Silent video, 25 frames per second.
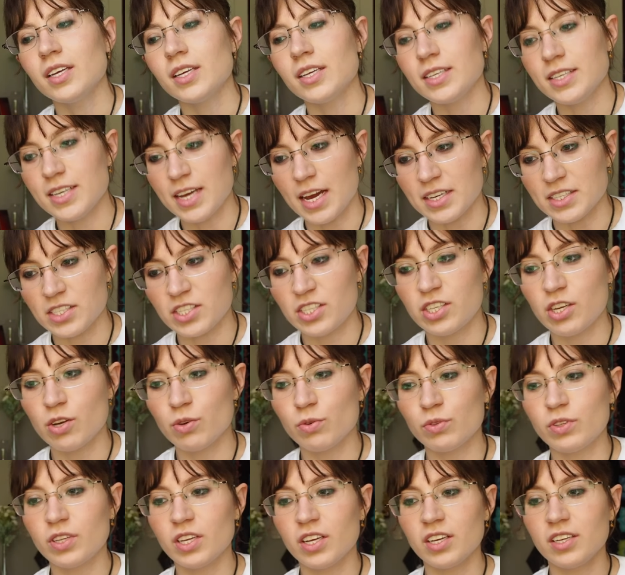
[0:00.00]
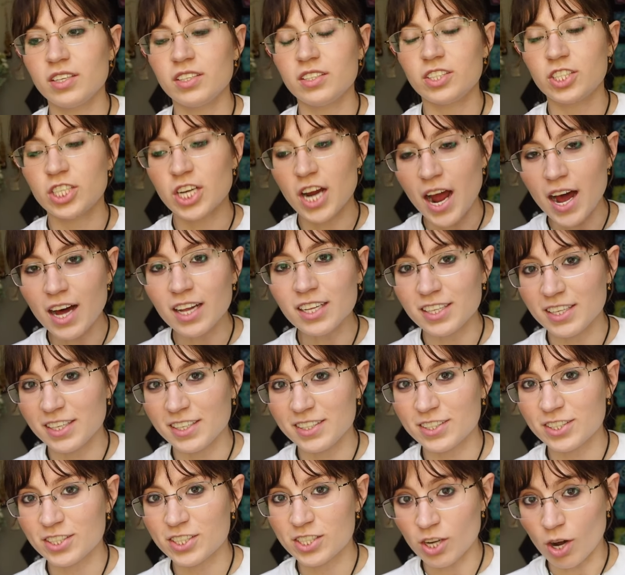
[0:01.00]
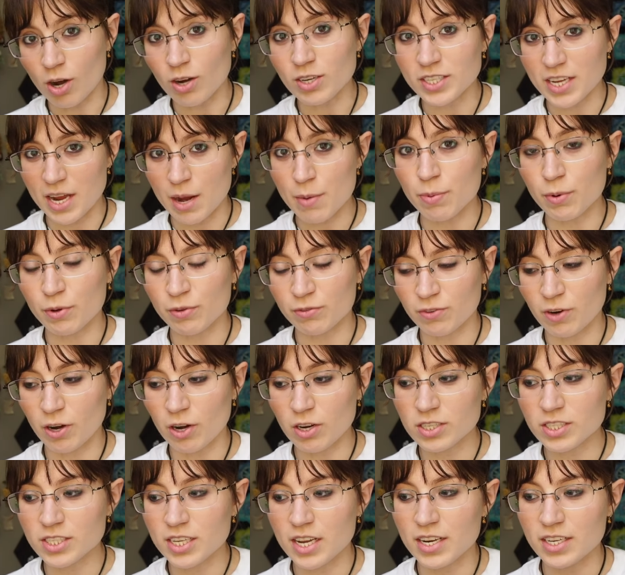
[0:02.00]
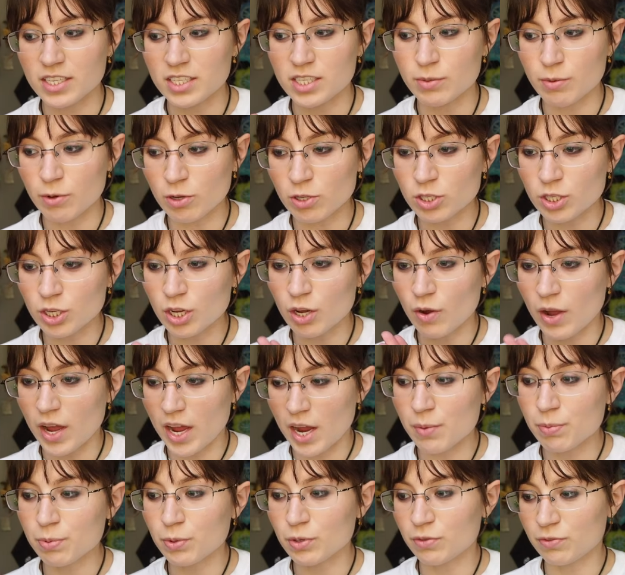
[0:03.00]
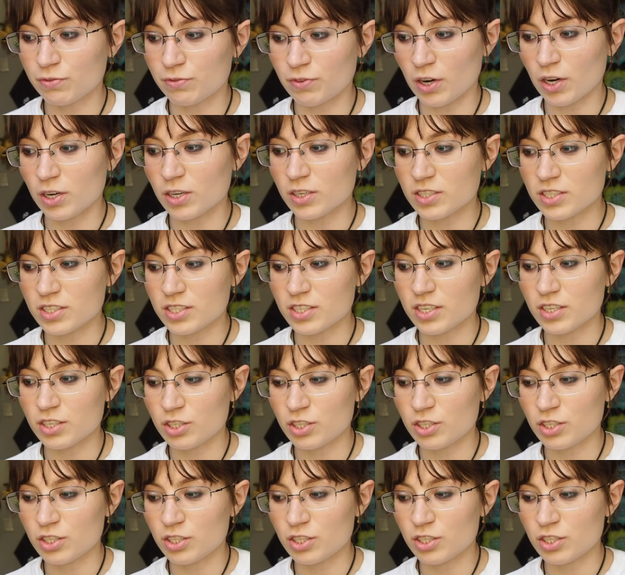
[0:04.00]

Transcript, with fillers: Yes, so the challenge starts April 1st and it's supposed to go April 1st